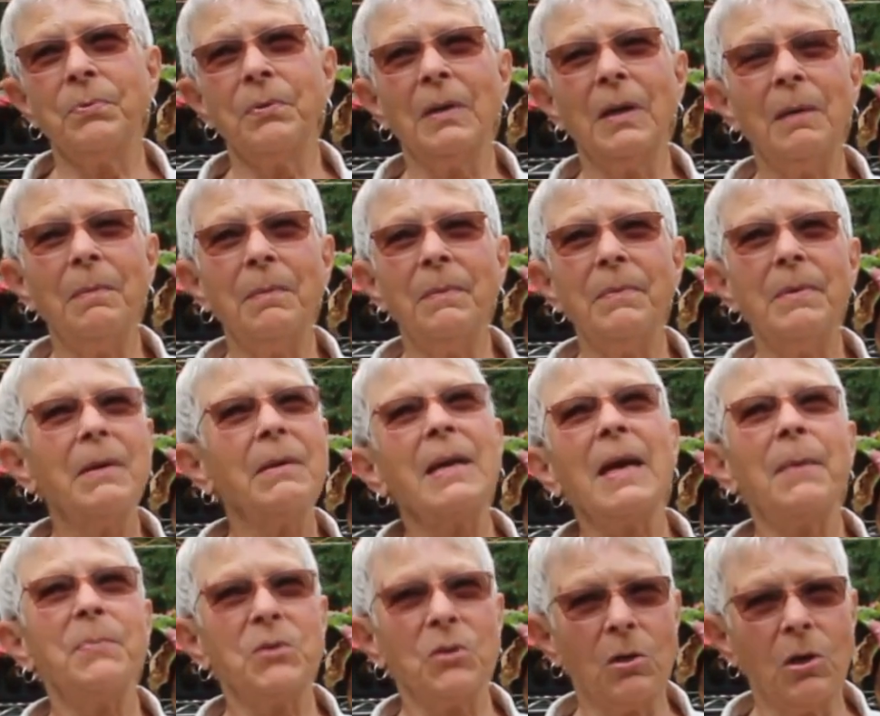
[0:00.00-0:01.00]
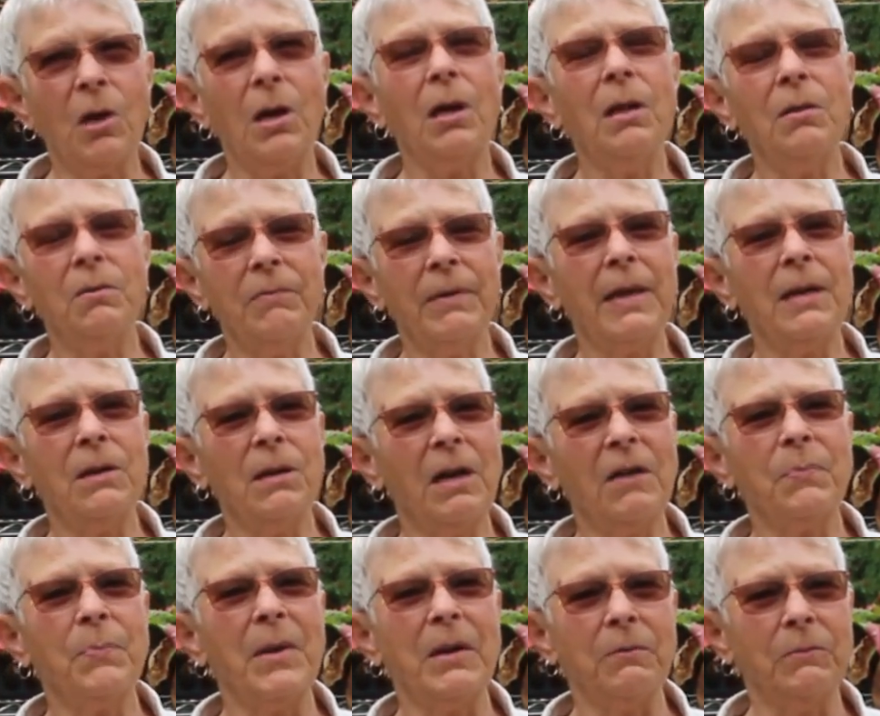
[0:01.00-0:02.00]
all the rain
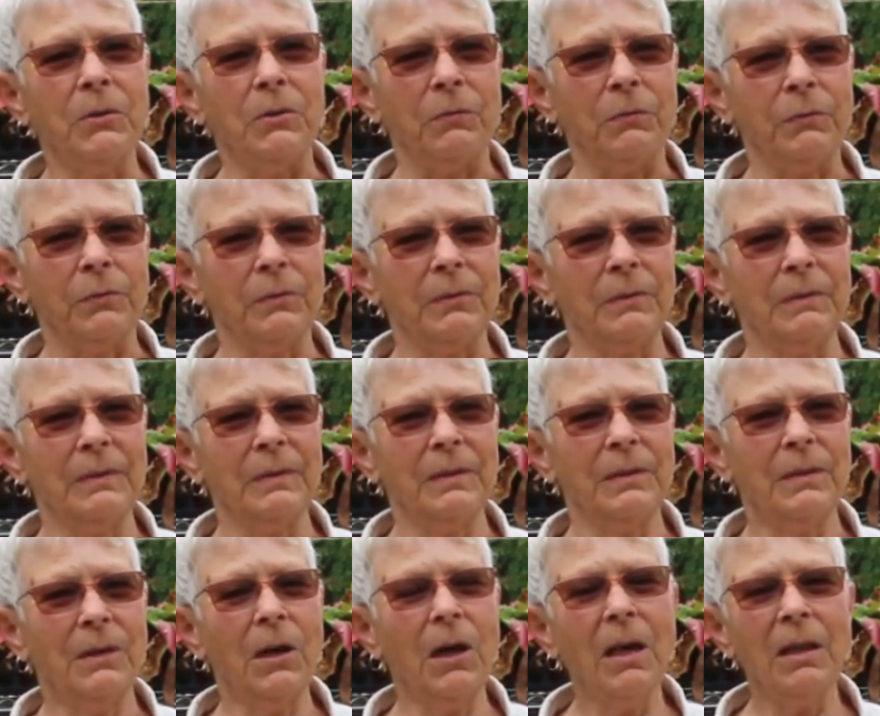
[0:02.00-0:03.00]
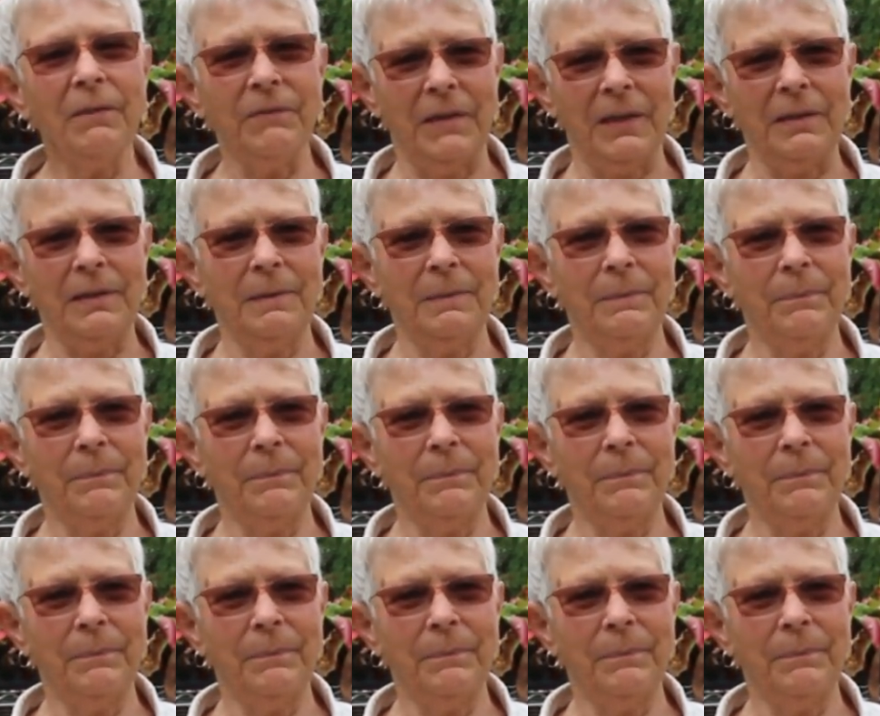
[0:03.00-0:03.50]
off my roof, all of it,